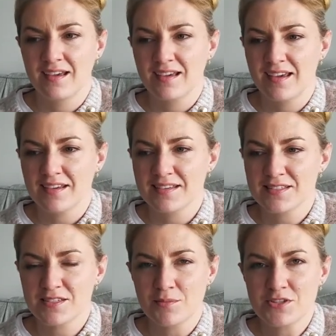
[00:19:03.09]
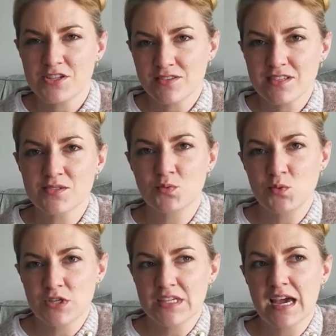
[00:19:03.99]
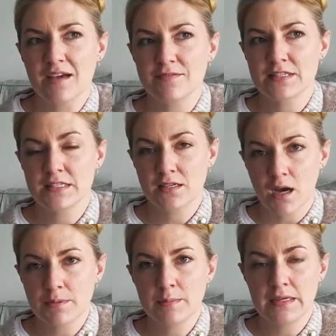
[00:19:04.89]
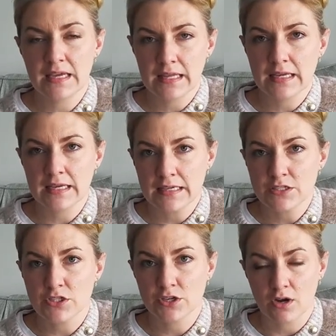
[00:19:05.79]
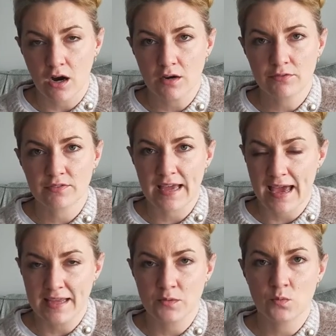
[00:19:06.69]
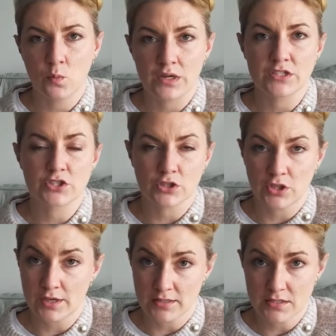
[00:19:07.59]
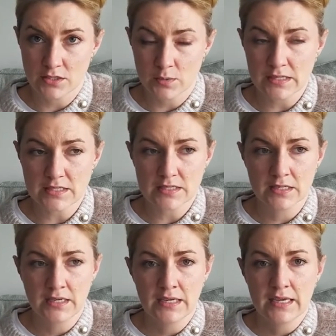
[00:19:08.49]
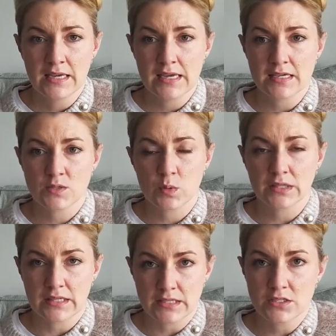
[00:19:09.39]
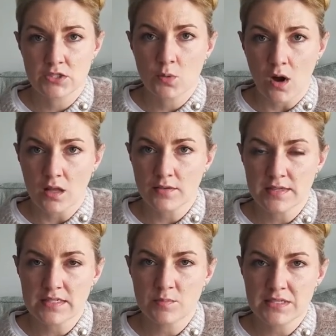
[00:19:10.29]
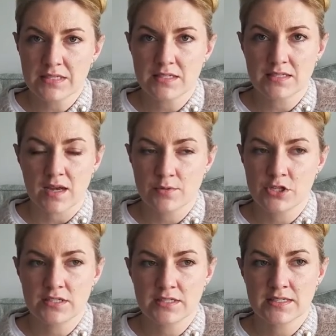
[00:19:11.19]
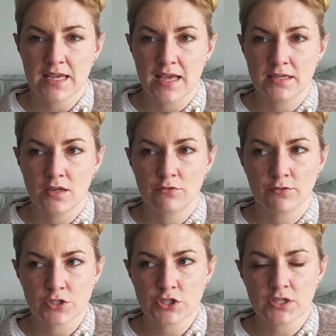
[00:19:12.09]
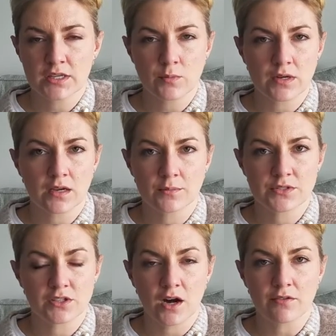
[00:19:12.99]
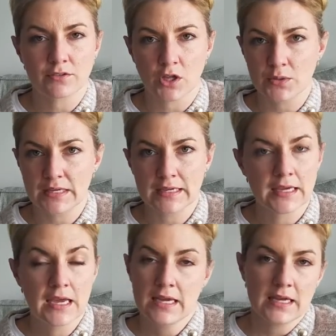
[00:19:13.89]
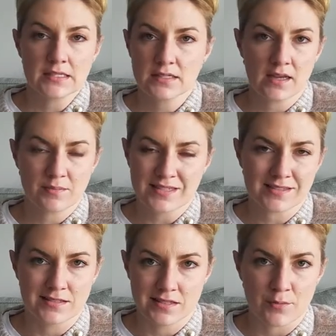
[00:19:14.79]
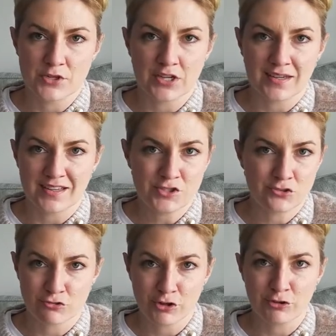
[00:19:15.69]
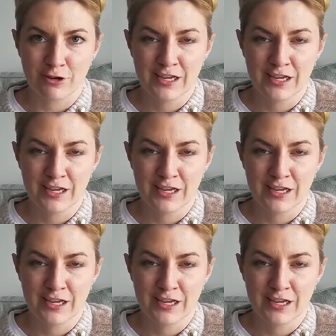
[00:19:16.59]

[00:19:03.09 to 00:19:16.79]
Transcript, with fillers: Uh, so much of this would have stopped me getting into golf if I hadn't wanted to look into it. It's what leads to all of these misconceptions, and unfortunately, when it comes to golf clothing, it's not a misconception, it's true.